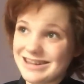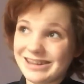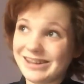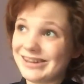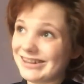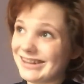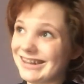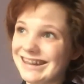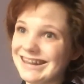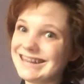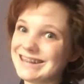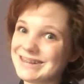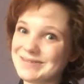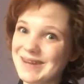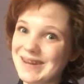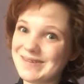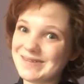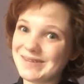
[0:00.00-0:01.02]
not like the
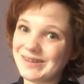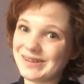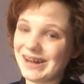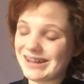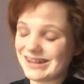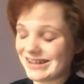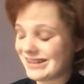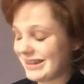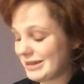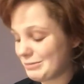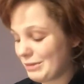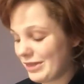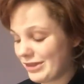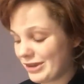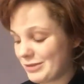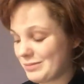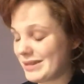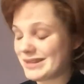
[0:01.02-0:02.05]
people, I didn't like my
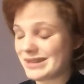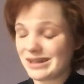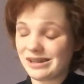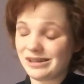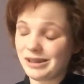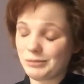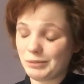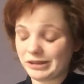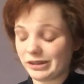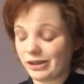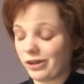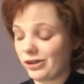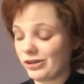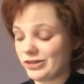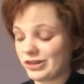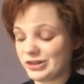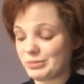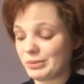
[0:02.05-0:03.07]
therapist, I didn't like my
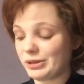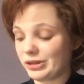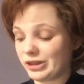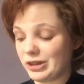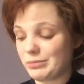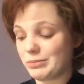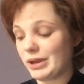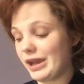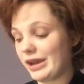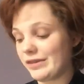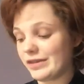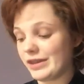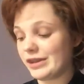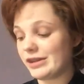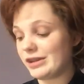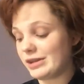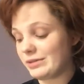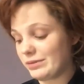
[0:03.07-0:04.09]
psychologist, but looking back,
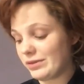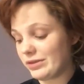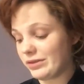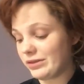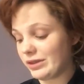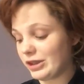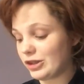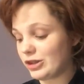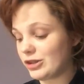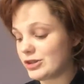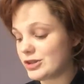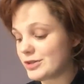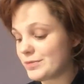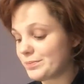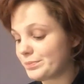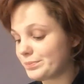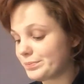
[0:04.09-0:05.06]
they did everything they could.